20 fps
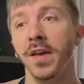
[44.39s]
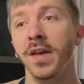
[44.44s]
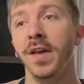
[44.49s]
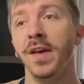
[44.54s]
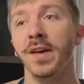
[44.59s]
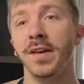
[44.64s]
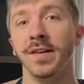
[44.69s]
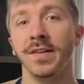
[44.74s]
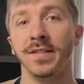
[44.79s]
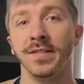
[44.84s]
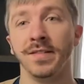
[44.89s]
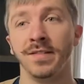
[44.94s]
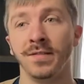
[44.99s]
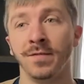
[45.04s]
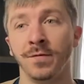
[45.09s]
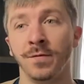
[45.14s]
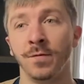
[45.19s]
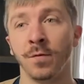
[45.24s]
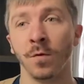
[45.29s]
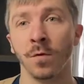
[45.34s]
Next
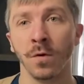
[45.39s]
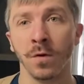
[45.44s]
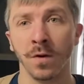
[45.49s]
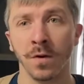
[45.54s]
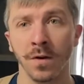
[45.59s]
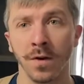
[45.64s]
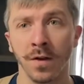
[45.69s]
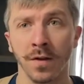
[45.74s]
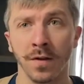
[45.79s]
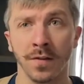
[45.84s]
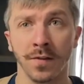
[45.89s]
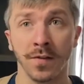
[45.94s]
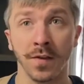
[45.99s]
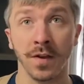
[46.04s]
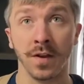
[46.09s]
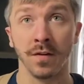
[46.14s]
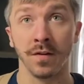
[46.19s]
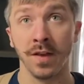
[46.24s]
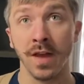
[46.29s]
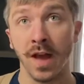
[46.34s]
1,
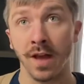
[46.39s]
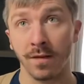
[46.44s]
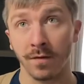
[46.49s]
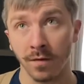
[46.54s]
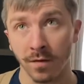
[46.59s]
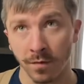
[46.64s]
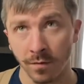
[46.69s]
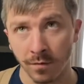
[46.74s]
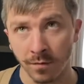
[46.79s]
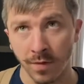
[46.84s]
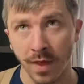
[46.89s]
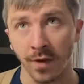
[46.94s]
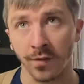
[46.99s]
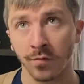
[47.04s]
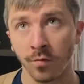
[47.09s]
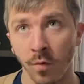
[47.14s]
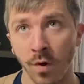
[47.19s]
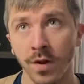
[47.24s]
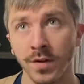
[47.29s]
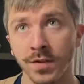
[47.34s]

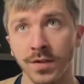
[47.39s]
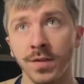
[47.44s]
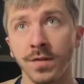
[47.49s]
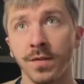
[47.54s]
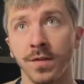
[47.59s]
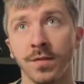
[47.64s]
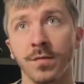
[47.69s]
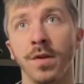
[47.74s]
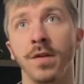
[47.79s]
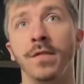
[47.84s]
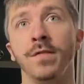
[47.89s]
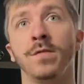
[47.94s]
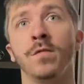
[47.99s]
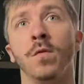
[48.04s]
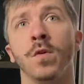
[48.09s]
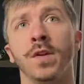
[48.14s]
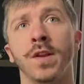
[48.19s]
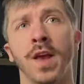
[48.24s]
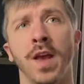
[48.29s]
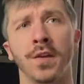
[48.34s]
2, 3,
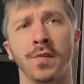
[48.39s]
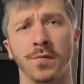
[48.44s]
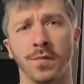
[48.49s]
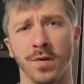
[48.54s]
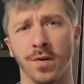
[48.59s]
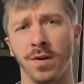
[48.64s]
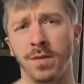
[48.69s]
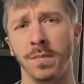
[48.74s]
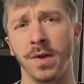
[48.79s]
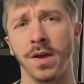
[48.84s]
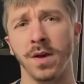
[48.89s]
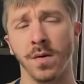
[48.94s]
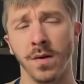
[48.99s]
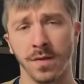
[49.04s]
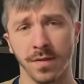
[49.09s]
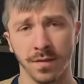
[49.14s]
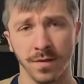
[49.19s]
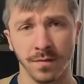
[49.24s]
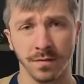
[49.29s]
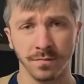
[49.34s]
4 days, we're going to be going
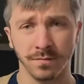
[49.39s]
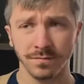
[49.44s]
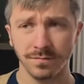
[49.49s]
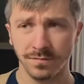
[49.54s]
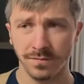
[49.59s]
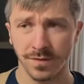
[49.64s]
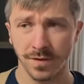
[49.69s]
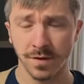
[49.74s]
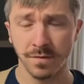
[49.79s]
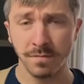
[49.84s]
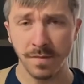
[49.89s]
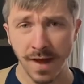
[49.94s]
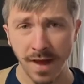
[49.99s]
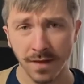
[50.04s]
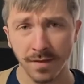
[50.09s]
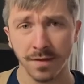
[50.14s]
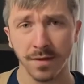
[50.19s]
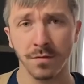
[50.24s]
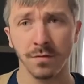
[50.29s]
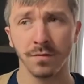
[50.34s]
through
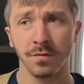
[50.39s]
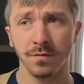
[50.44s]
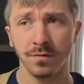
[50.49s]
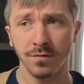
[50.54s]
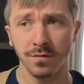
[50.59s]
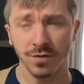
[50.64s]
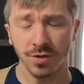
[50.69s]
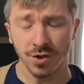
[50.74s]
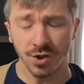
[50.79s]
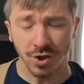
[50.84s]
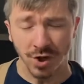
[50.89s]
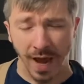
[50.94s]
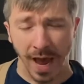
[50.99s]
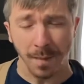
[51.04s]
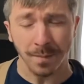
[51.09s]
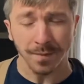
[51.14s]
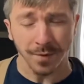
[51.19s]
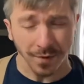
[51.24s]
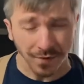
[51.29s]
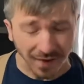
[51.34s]
Matthew
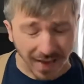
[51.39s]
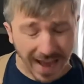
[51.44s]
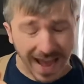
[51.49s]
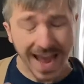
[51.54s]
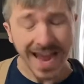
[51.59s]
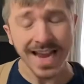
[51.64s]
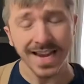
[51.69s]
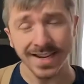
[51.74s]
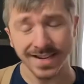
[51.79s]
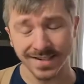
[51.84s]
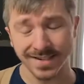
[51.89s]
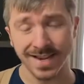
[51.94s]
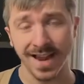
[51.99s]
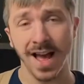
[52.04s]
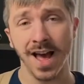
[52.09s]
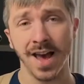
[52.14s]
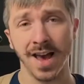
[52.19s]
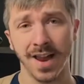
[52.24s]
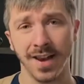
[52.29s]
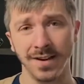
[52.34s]
chapters 8 and
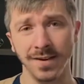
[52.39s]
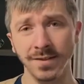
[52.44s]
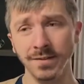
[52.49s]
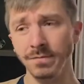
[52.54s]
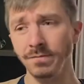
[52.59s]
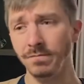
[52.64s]
9,